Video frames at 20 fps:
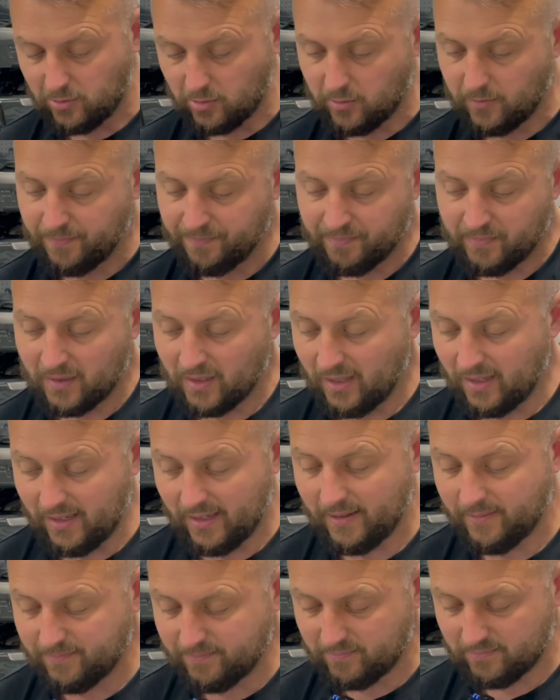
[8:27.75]
So
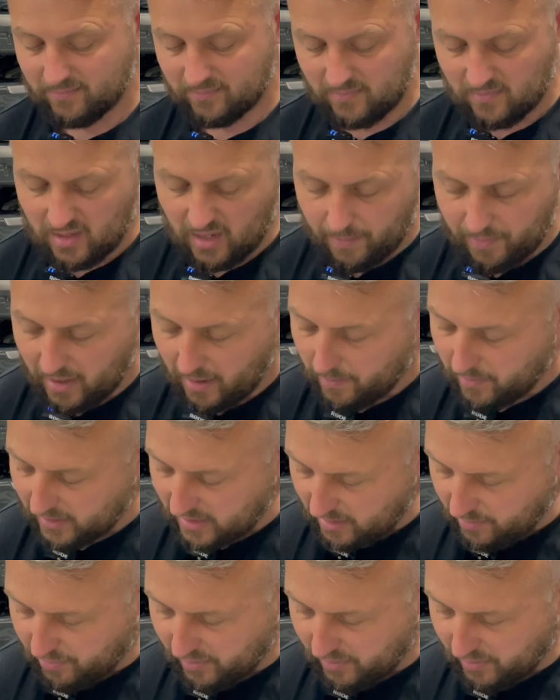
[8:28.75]
a bit of money,